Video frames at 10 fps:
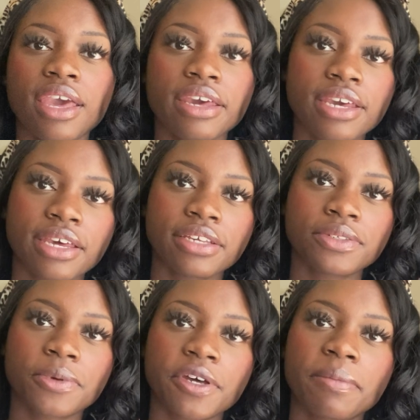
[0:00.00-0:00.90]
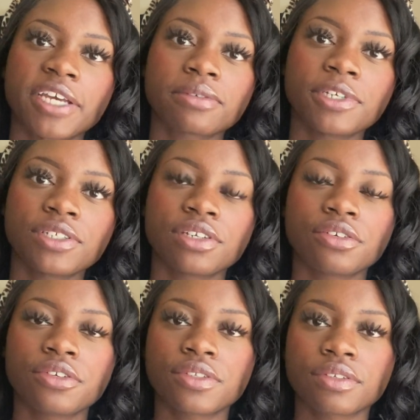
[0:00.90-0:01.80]
guys, welcome back to my
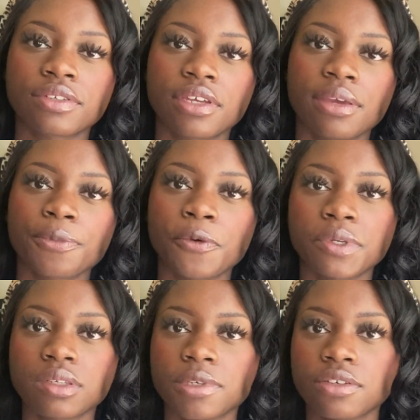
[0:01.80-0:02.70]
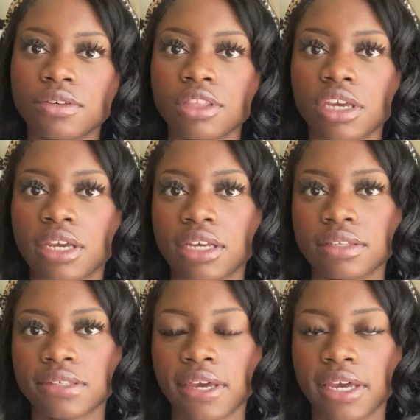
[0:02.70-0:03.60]
channel. So today I'm going to be doing the
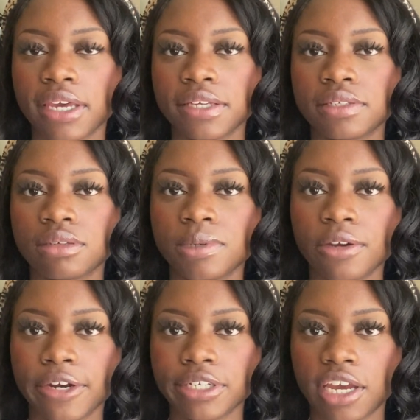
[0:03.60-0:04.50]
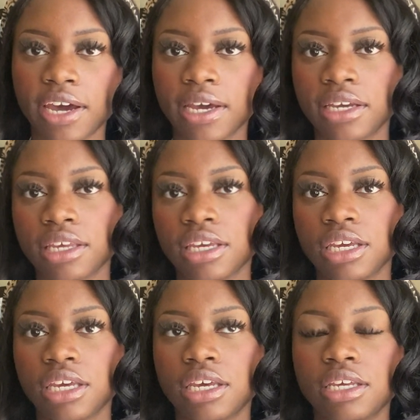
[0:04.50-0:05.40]
anti-TBR tag,
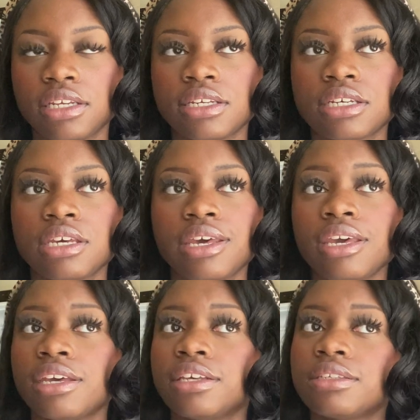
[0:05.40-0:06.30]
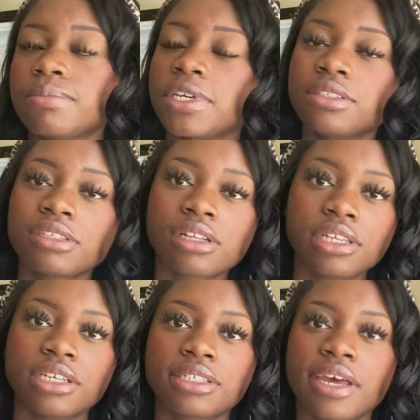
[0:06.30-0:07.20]
and it's
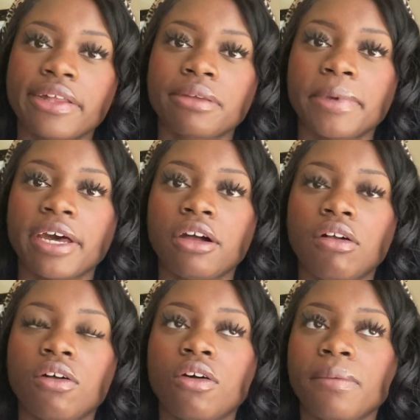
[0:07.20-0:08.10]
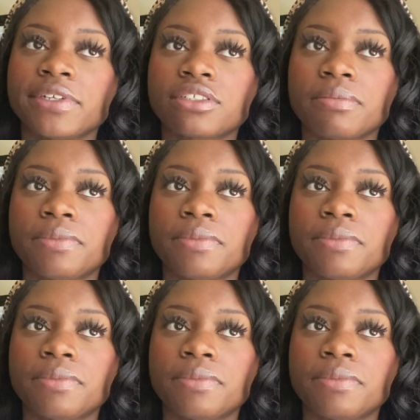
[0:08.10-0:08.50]
basically a tag about a whole bunch of